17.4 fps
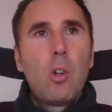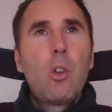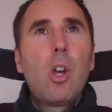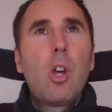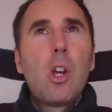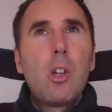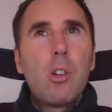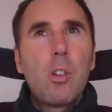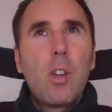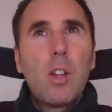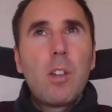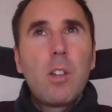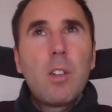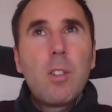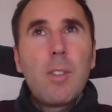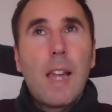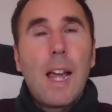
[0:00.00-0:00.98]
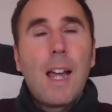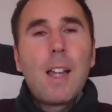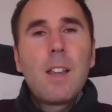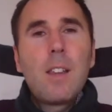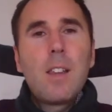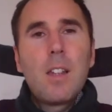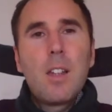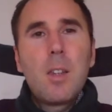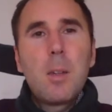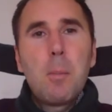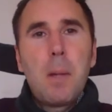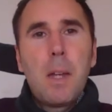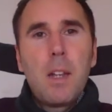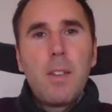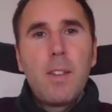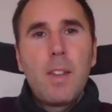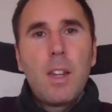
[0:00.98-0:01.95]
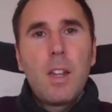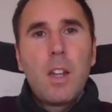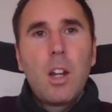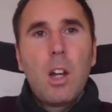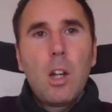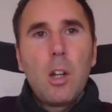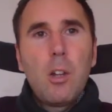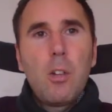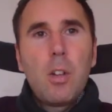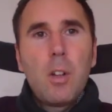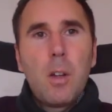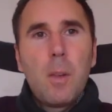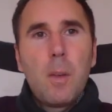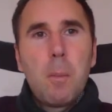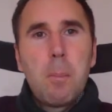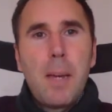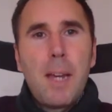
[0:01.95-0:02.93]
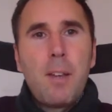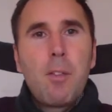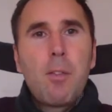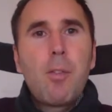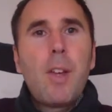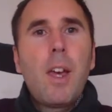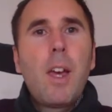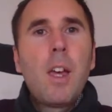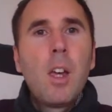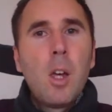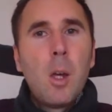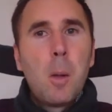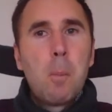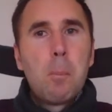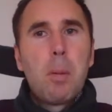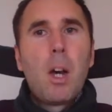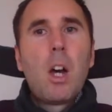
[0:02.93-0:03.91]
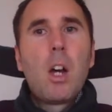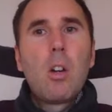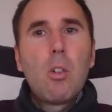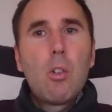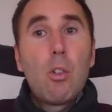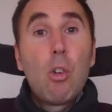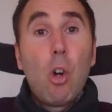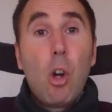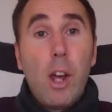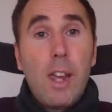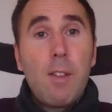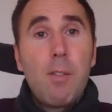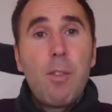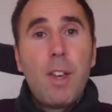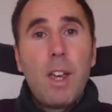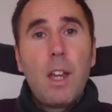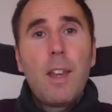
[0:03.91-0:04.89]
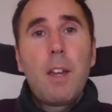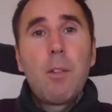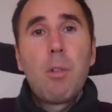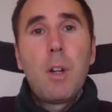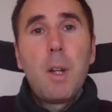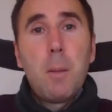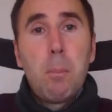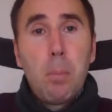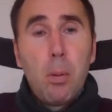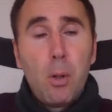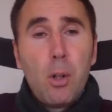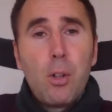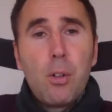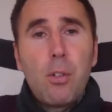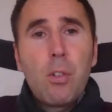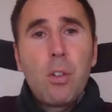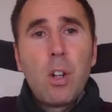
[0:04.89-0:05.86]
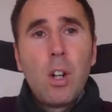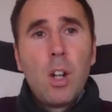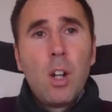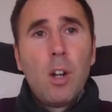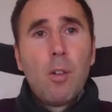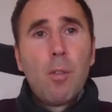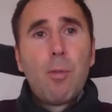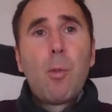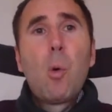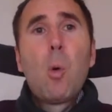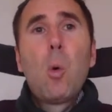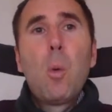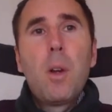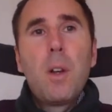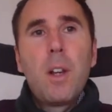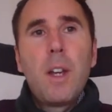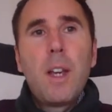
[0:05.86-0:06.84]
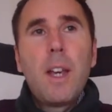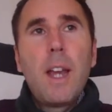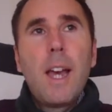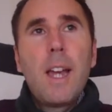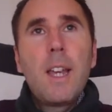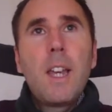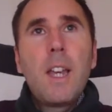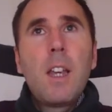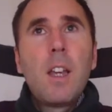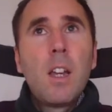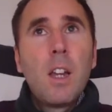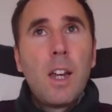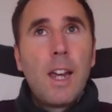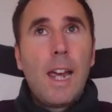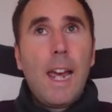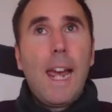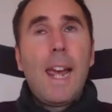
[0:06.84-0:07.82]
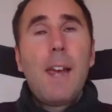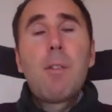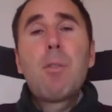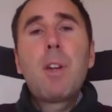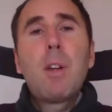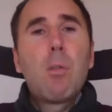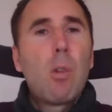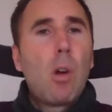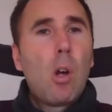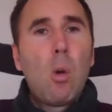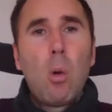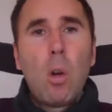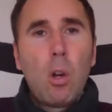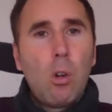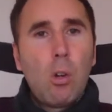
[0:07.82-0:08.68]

don't just understand disability and inclusion and the benefit, but drive it. They really push forward, and in every role